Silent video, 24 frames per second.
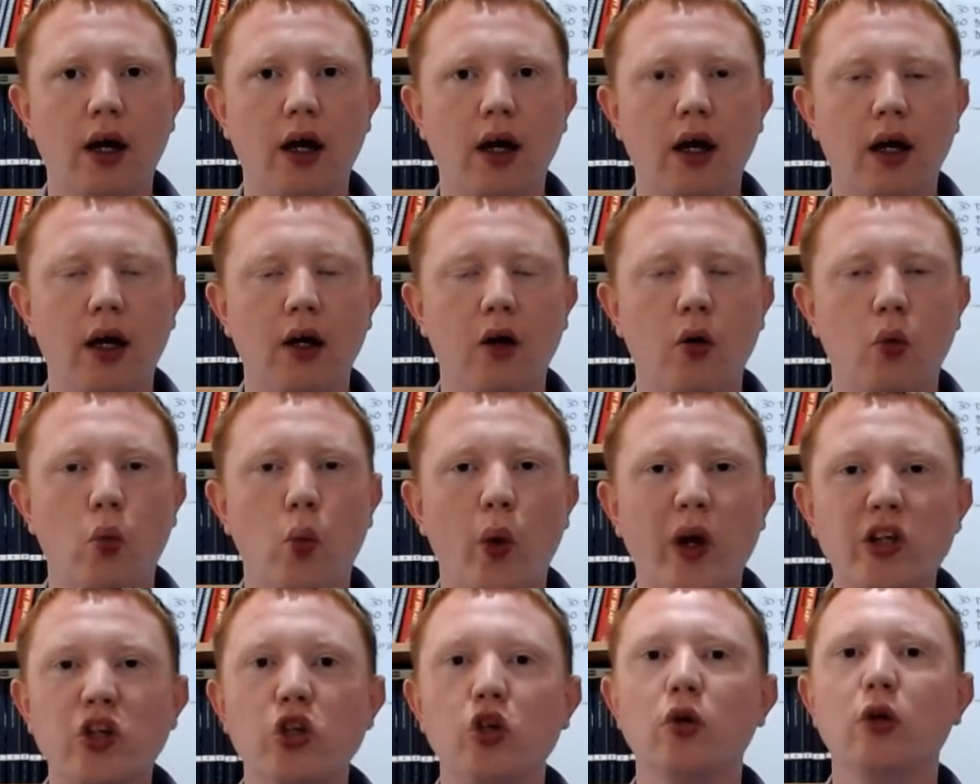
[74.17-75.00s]

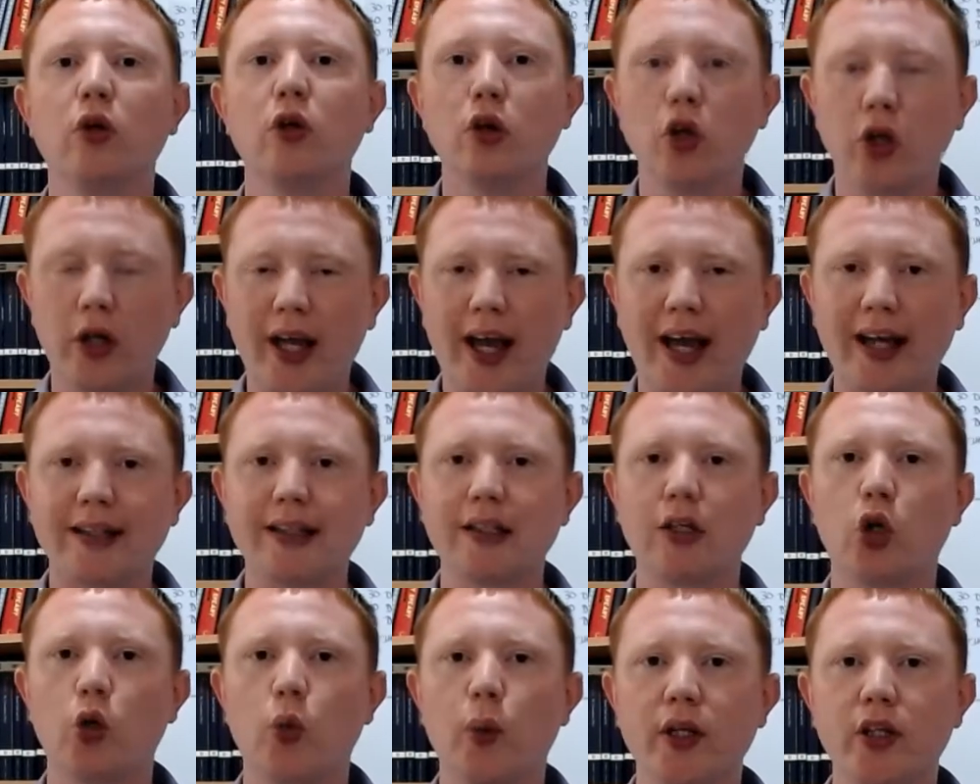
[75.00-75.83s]
when you look at it
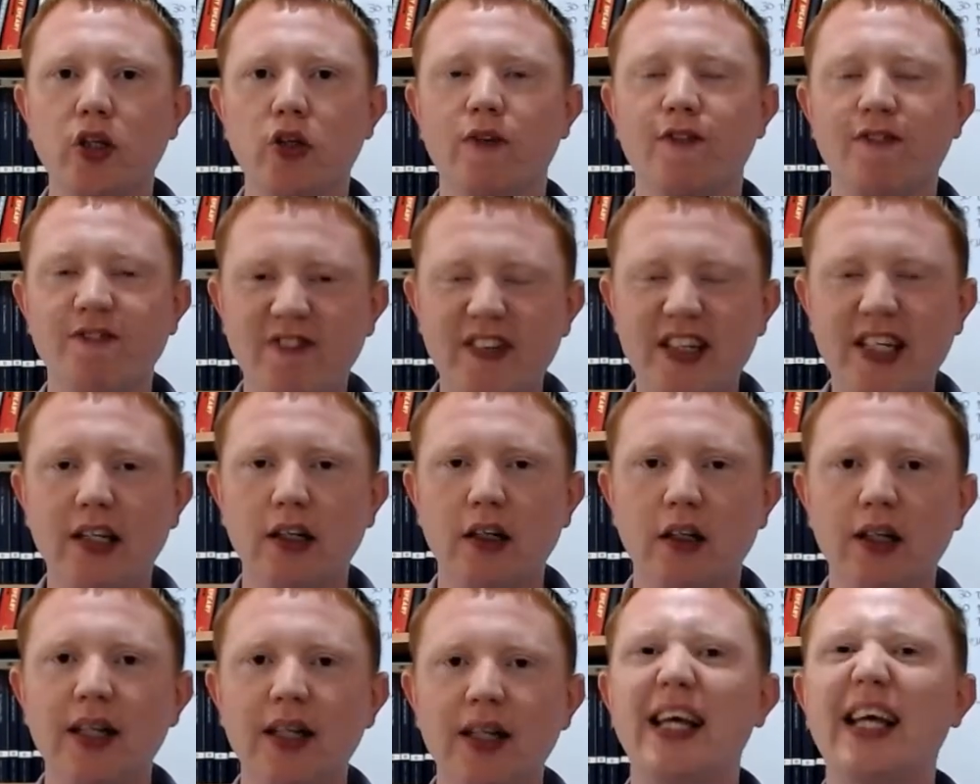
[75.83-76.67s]
or when you
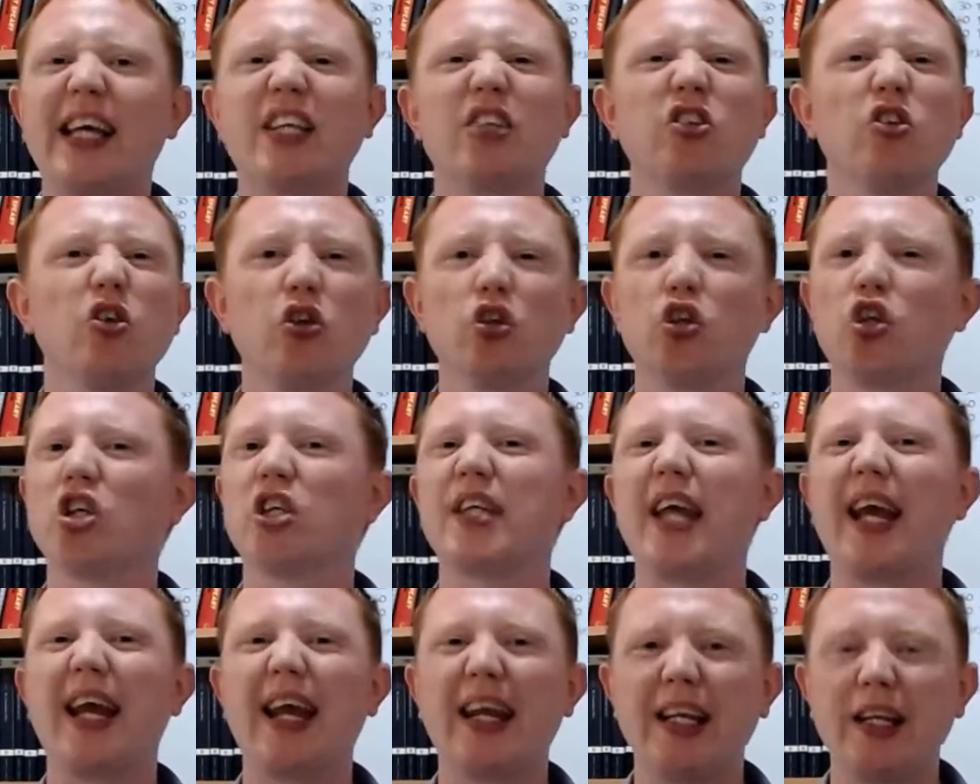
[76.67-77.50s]
feel, it's not just
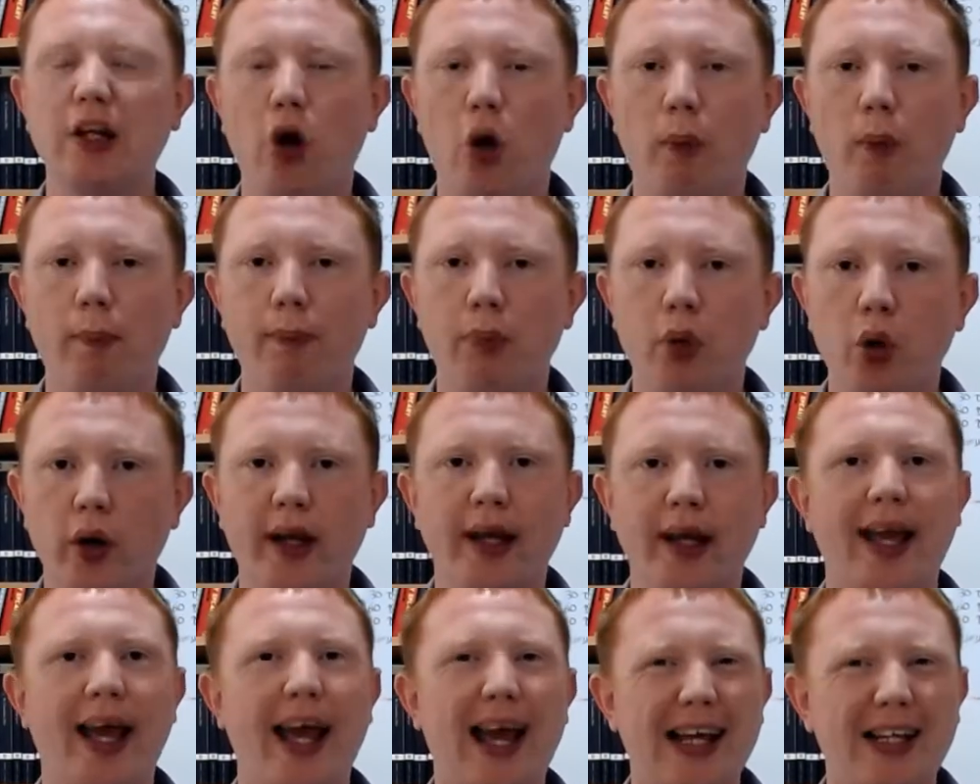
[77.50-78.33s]
any old book,
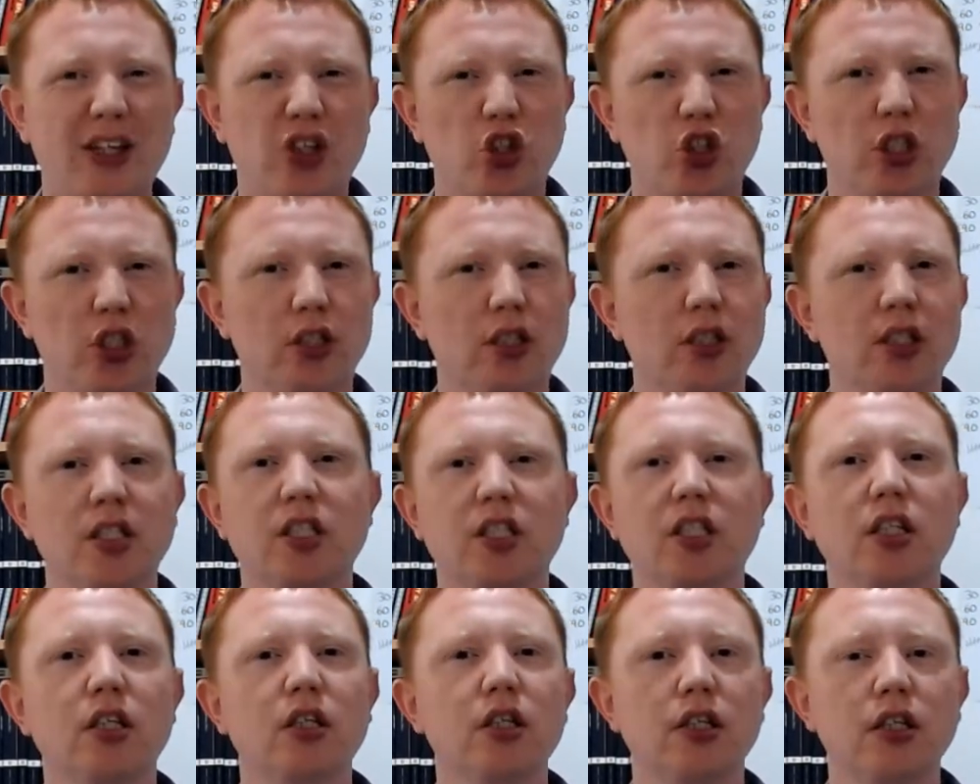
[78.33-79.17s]
it has just a
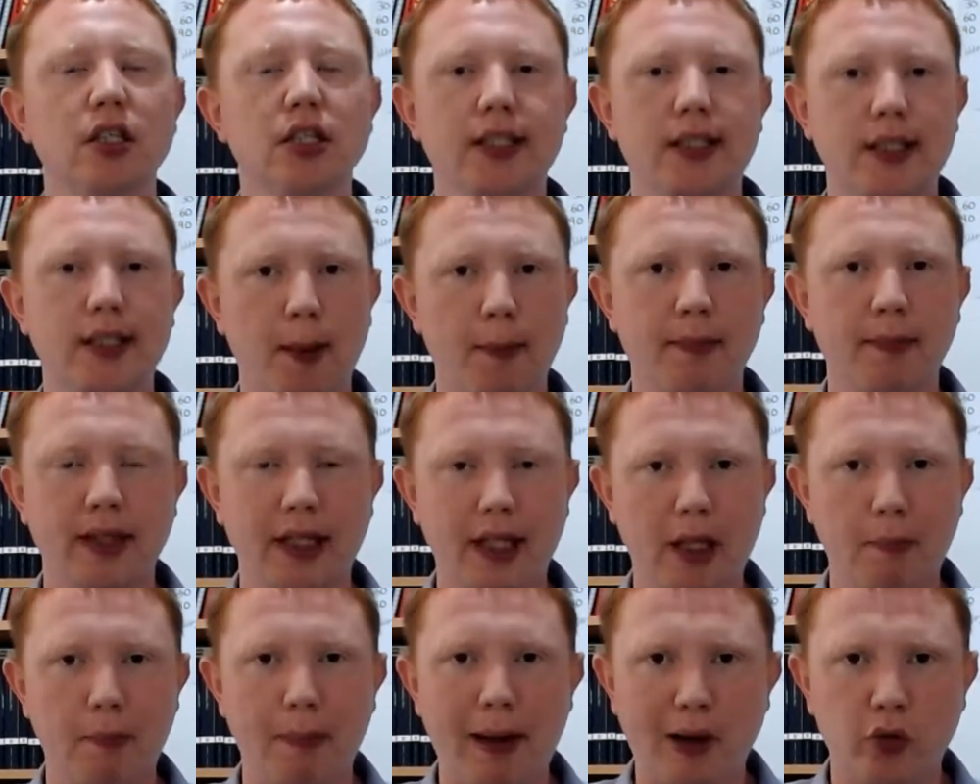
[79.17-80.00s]
certain something
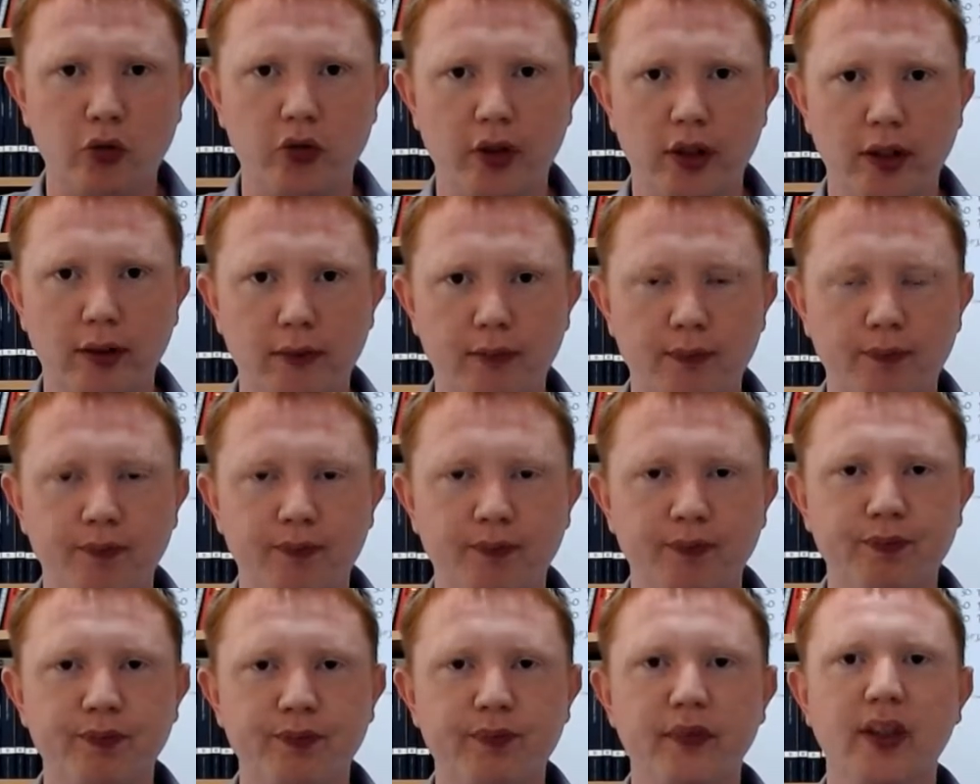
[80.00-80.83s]
about it.
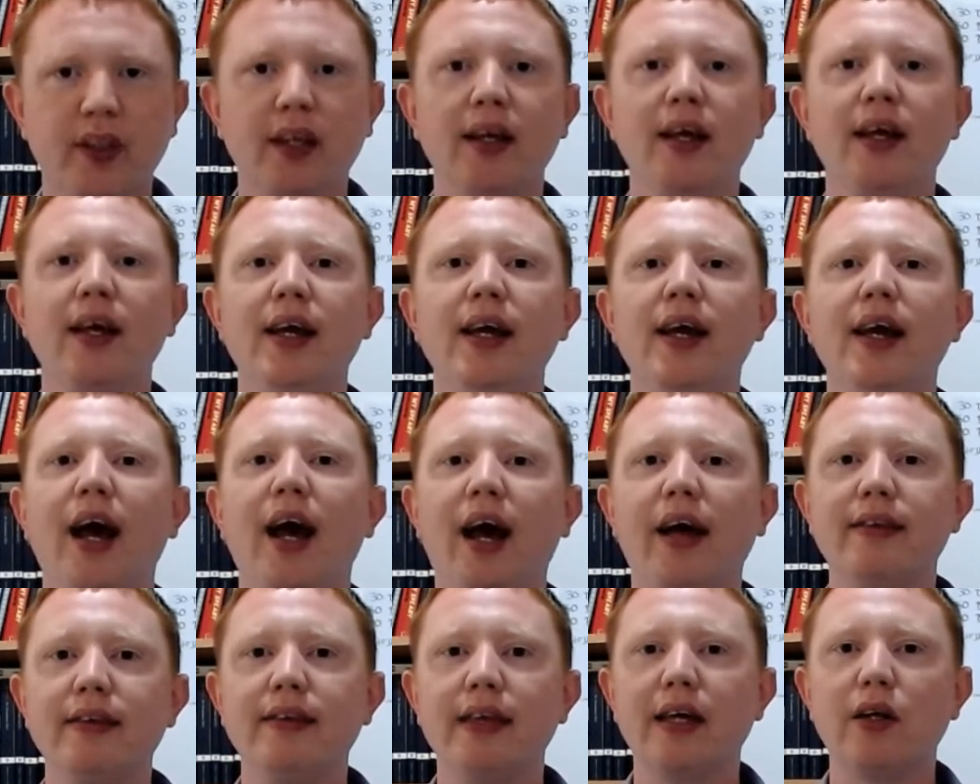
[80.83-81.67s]

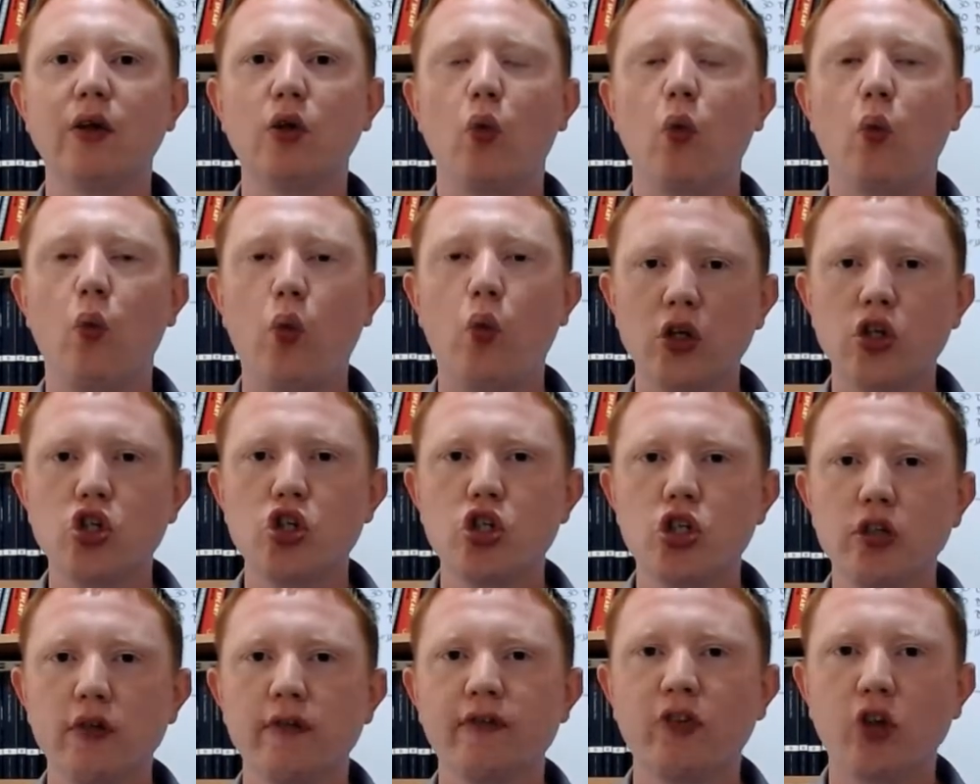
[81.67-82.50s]
And then once
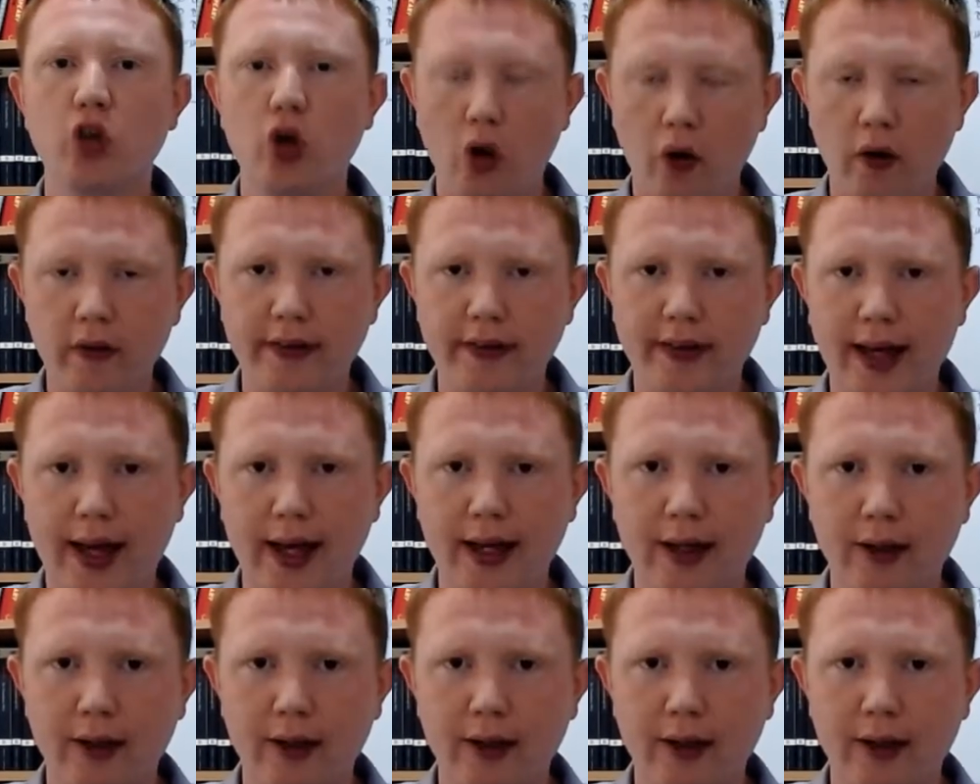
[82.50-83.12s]
you've got that,